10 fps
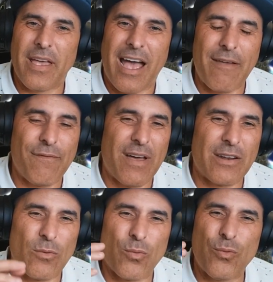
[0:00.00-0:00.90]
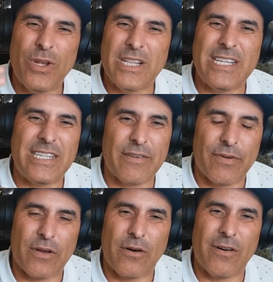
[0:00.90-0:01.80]
I found it really
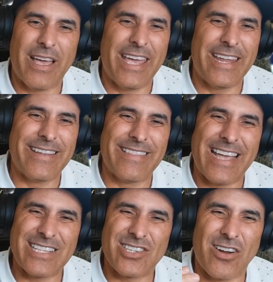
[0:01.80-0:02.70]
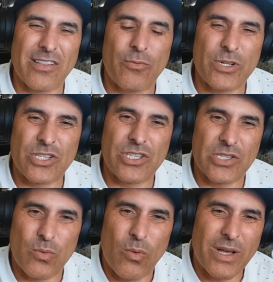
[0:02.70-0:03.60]
difficult, and that Scarlet Witch
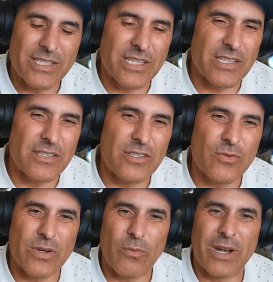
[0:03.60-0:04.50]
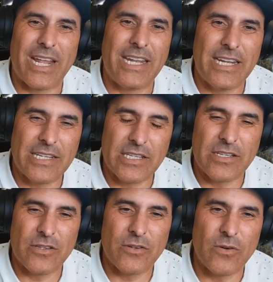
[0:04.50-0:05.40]
just wasn't doing what I needed to
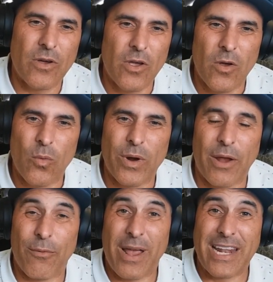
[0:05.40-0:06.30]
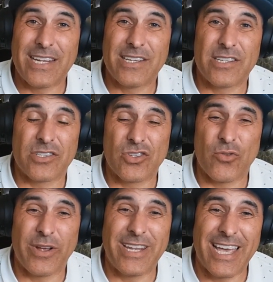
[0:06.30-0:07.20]
do when I ran into
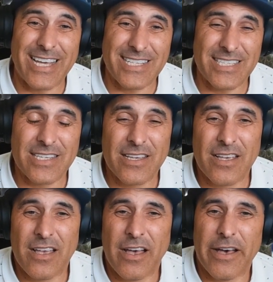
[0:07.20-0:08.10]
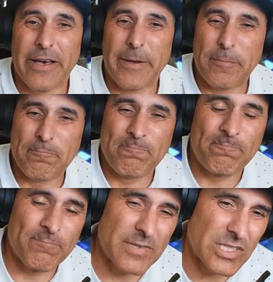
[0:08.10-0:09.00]
destroy decks.
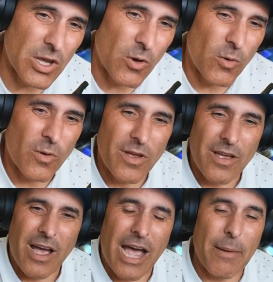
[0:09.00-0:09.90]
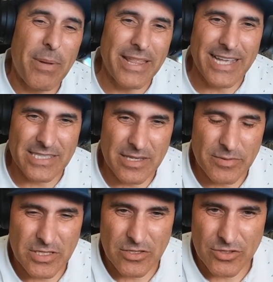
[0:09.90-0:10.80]
So I made that
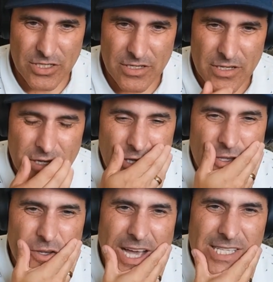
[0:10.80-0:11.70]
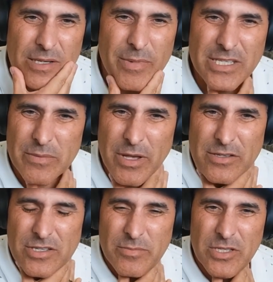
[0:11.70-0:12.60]
substitution. You guys can make some other
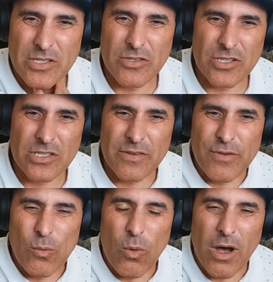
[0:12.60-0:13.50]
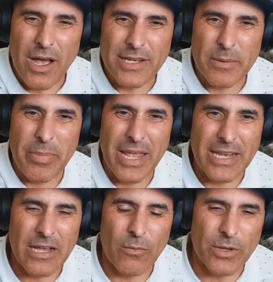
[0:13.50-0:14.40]
substitutions if you want,
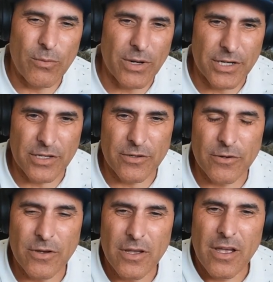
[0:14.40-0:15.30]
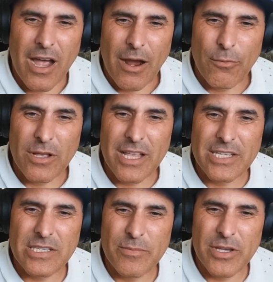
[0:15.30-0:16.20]
depending on what you want to do. I
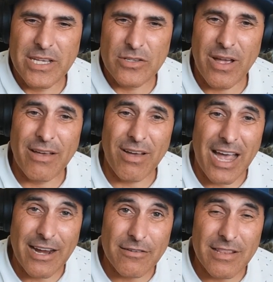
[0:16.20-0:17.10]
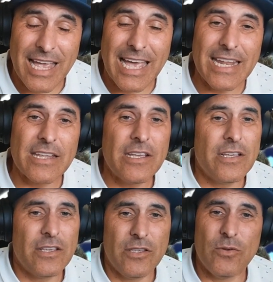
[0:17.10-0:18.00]
realize some of you guys don't have Iron Lad.
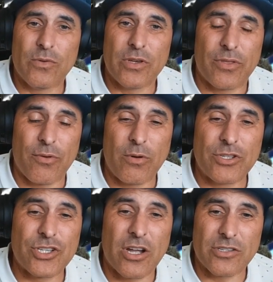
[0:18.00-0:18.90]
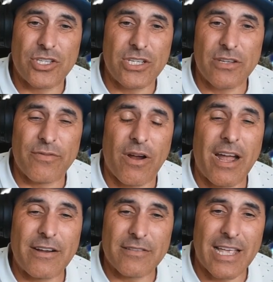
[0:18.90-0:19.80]
You could throw in Shang Chi for
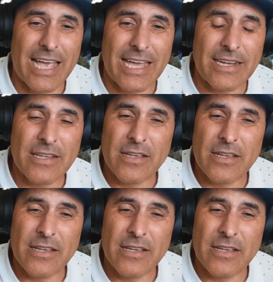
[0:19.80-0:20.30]
Iron Lad.